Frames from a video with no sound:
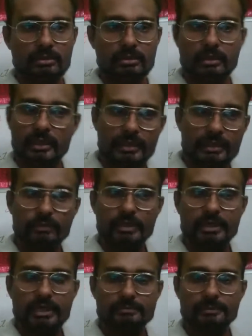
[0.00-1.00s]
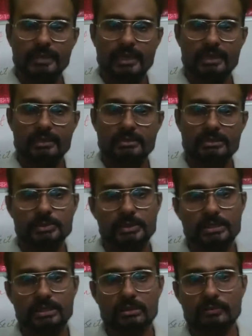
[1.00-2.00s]
again we compare this
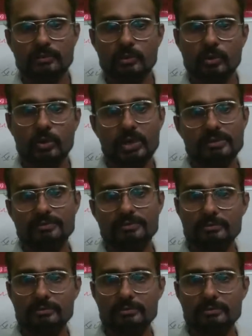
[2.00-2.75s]
with the flow of